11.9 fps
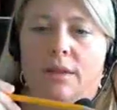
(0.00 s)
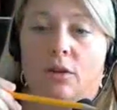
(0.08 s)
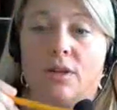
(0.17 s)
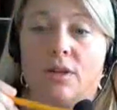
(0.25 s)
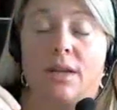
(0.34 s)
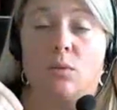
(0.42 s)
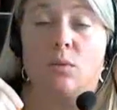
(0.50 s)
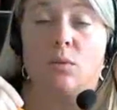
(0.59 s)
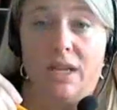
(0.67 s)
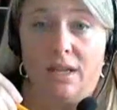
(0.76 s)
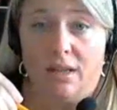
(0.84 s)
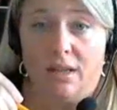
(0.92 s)
there is a
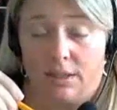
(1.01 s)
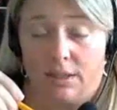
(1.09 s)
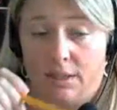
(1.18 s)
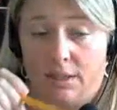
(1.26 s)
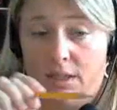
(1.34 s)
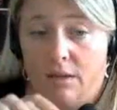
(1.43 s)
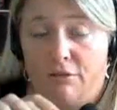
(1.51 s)
weekly